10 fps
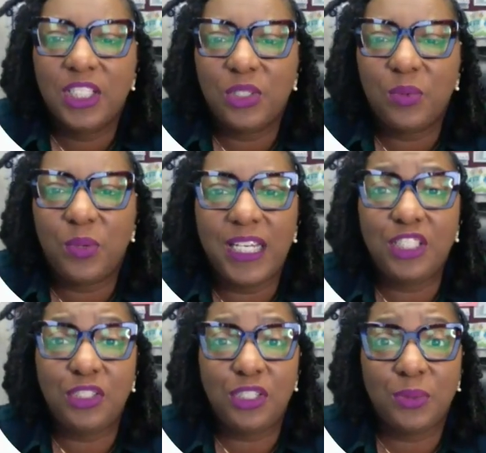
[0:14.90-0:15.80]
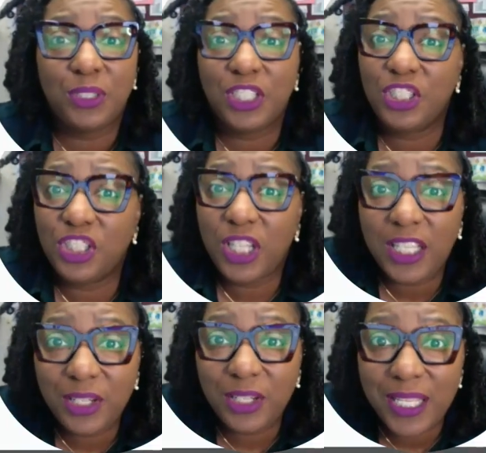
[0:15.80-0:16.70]
So, what I need you to do is to check
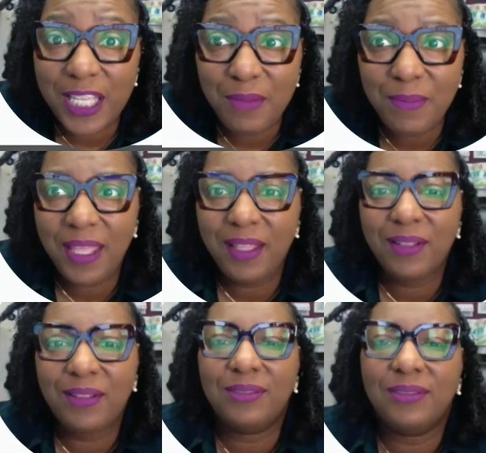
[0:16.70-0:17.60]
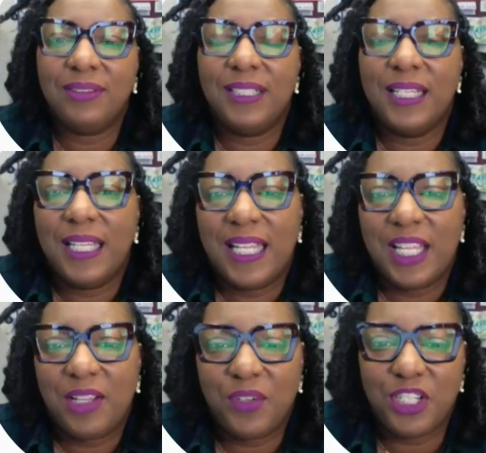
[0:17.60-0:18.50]
your email
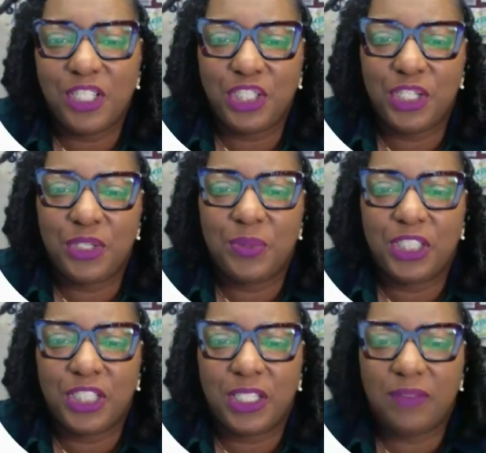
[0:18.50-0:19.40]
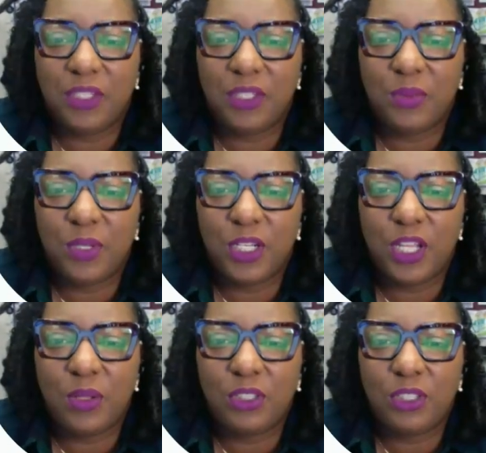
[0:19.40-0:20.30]
for your SugarWish gift. So, you want to
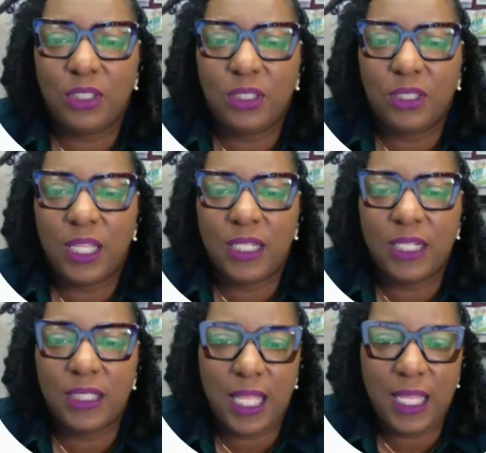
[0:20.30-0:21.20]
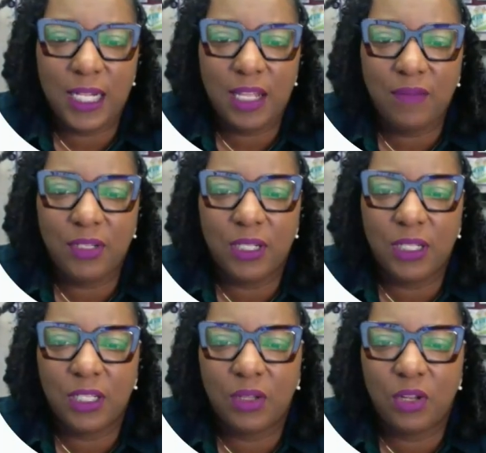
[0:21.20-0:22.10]
go to Inside Clever,
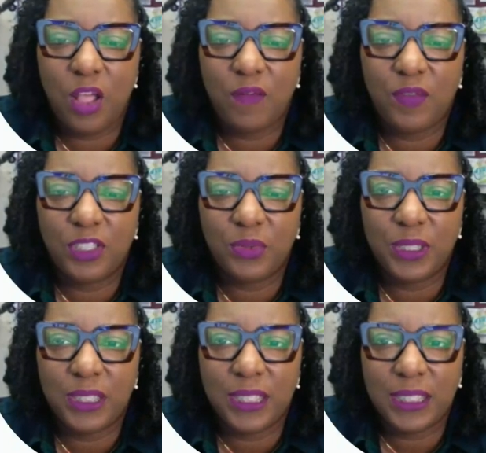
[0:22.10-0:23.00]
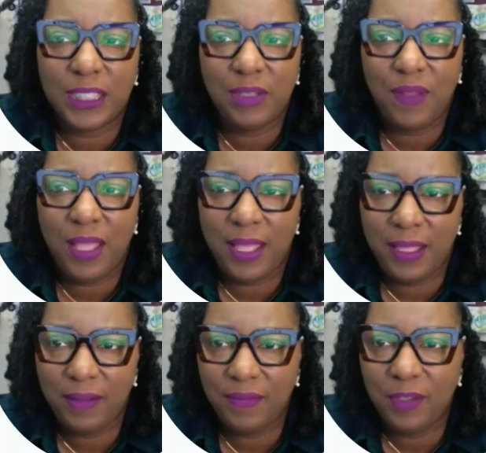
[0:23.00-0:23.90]
click on Office
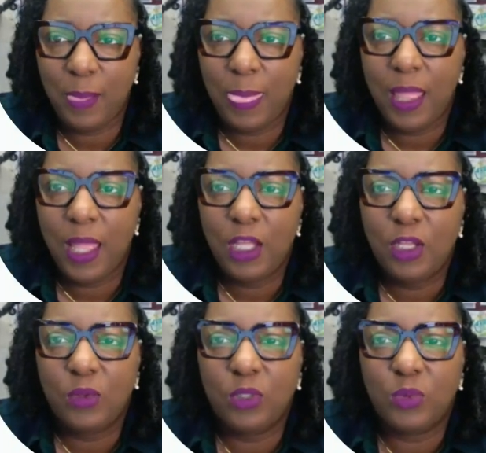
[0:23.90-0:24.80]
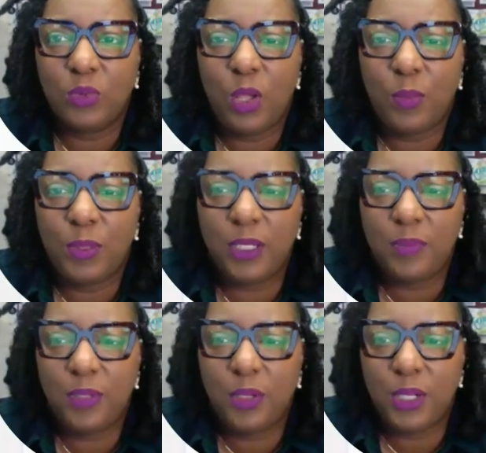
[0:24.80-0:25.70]
365, which will open
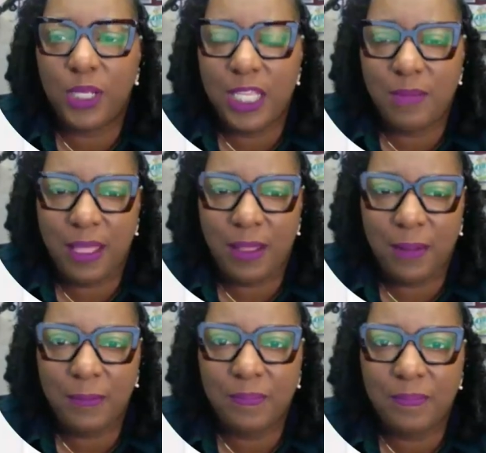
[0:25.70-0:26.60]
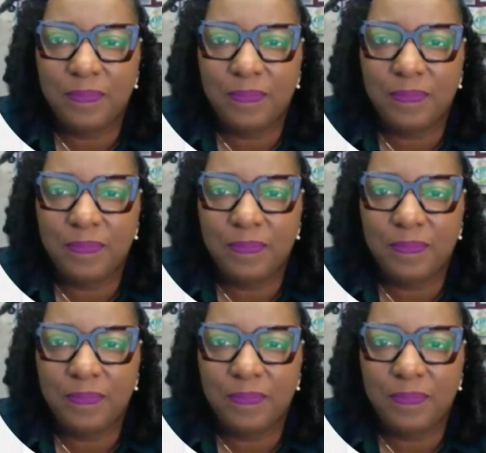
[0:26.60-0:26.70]
up your email.